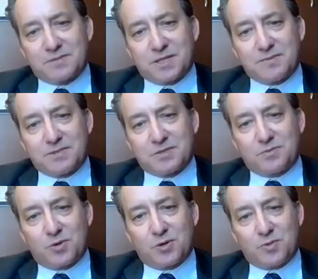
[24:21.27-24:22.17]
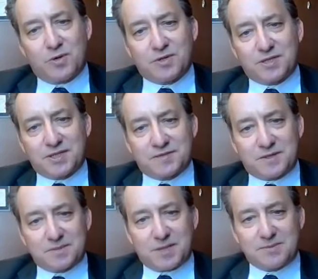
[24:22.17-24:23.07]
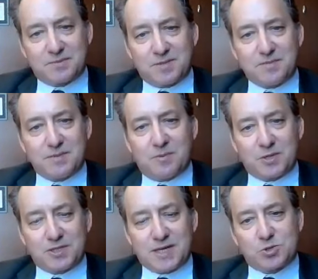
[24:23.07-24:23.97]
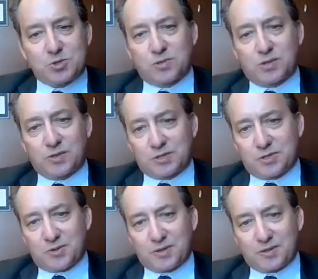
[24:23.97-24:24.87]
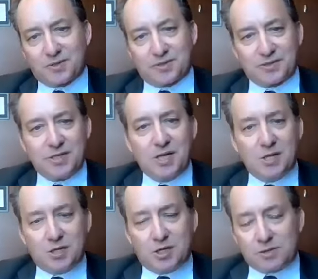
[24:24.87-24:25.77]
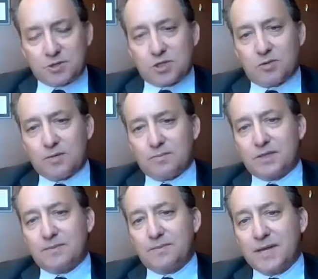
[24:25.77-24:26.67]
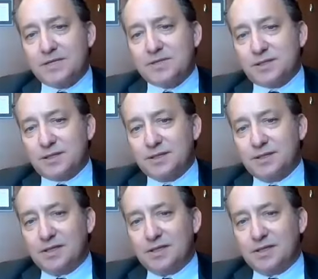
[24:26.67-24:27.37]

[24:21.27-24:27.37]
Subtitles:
Sometimes it's more quantitative, sometimes it might be more textual or historical, and so on. But the basic